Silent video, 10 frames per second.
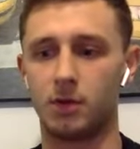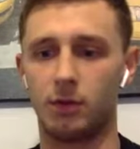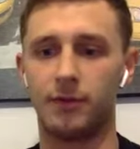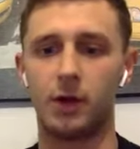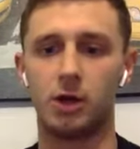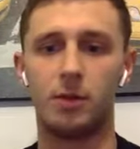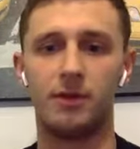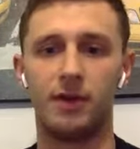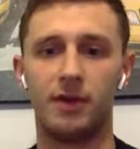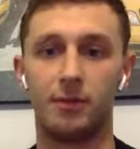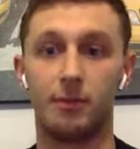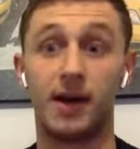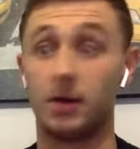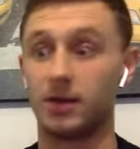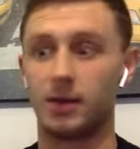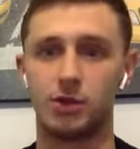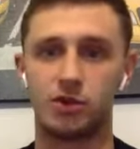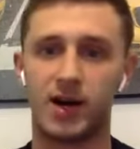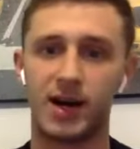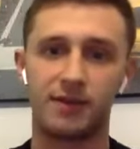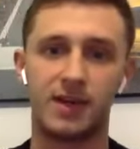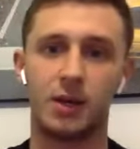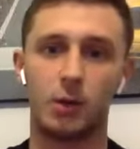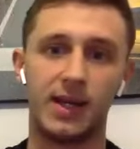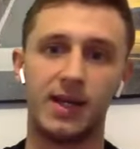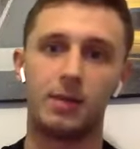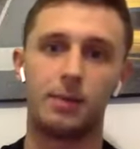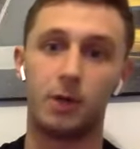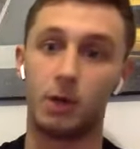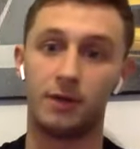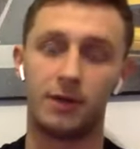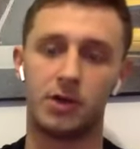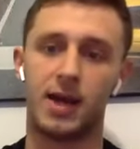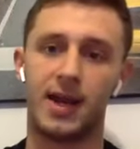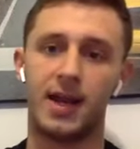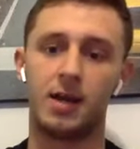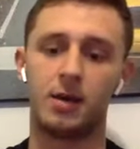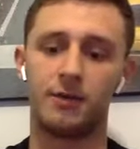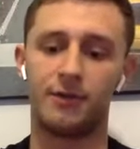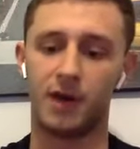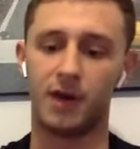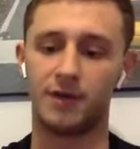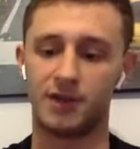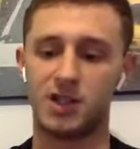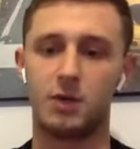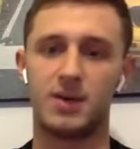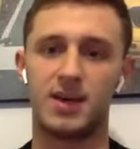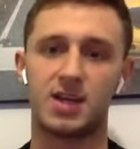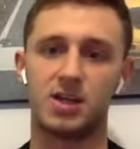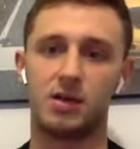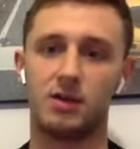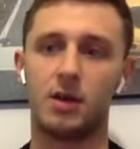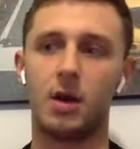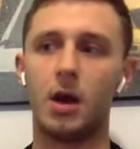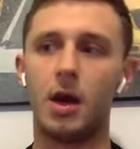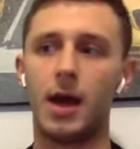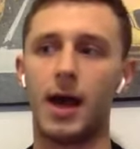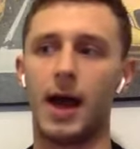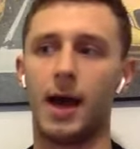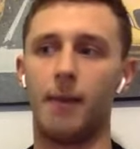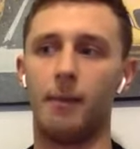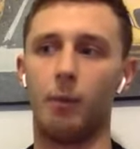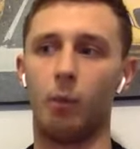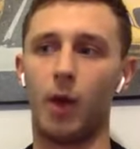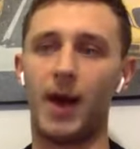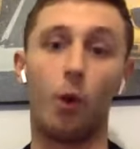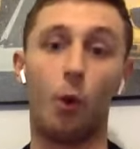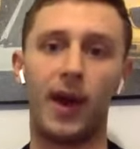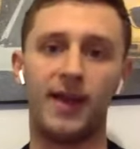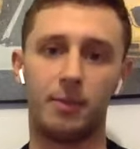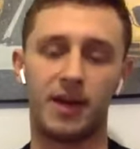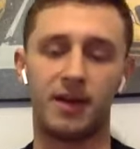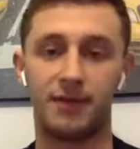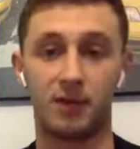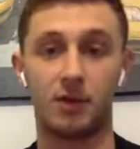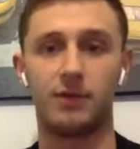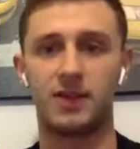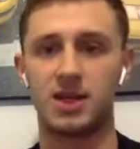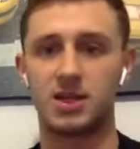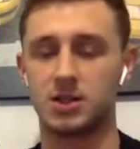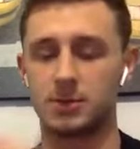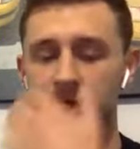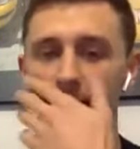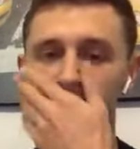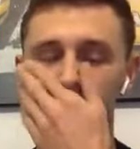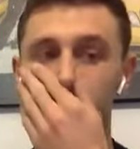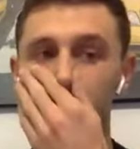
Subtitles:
sort of volume of miles I was driving in a week purely for training for 2 sessions were outweighing the benefits of the sessions themselves.